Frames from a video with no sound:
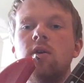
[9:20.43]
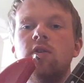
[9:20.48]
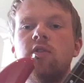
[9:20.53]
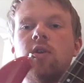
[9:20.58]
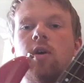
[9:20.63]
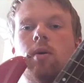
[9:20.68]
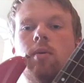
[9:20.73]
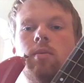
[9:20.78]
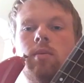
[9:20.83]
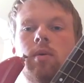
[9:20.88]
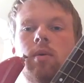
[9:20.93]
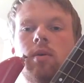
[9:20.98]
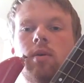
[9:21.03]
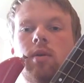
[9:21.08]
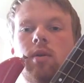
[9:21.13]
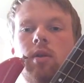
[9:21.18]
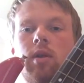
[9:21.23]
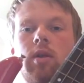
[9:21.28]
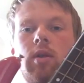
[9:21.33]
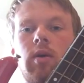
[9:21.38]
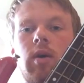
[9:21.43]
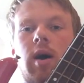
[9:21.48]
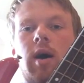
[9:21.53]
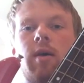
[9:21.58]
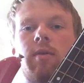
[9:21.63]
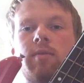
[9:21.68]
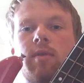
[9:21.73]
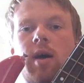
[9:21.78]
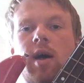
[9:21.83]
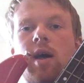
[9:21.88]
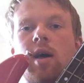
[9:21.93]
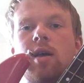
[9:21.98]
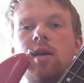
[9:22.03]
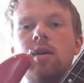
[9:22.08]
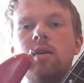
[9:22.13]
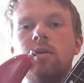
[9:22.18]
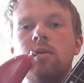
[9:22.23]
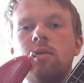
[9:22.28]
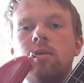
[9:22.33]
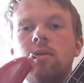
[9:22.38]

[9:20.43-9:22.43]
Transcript: So you have a,